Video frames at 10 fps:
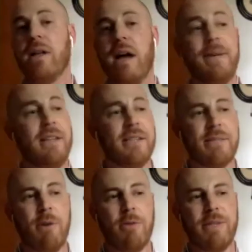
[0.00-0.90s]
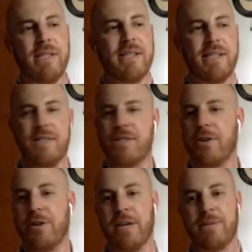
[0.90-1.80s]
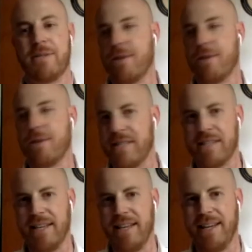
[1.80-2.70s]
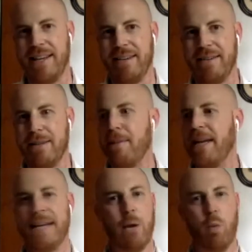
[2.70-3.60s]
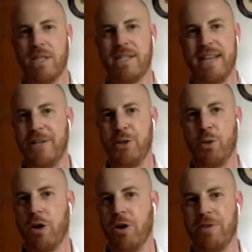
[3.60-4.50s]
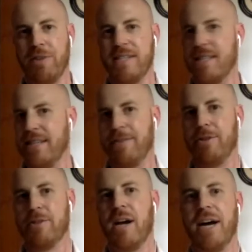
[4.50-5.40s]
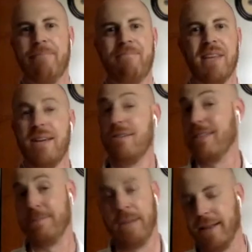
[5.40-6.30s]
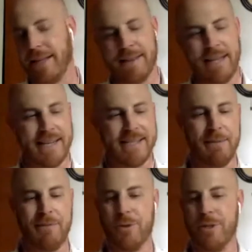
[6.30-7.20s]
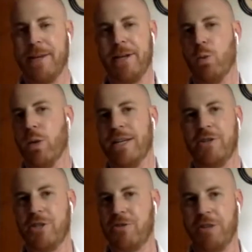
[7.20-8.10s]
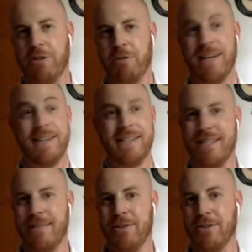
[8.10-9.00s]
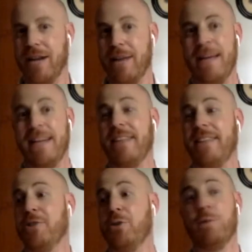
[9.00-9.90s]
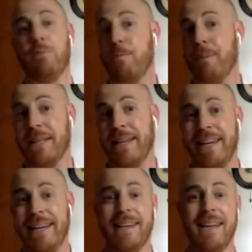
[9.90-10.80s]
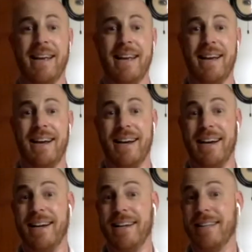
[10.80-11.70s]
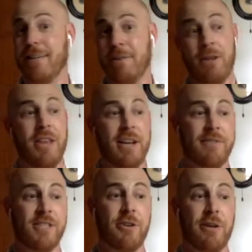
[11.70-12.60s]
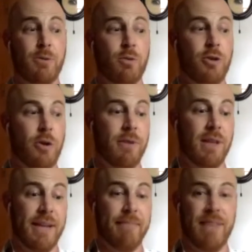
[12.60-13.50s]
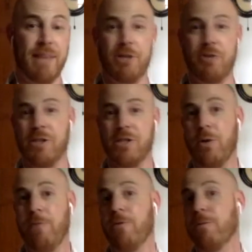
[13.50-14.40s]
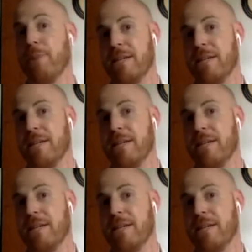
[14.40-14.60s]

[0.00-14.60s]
I mean, the small businesses and startups, obviously, depending at what stage you are, this is a difficult time. Like I said before, depending on what industry you're in, it's a difficult time. Anything to do with mobility, like you think of startups were known, like that Montreal is known for Bus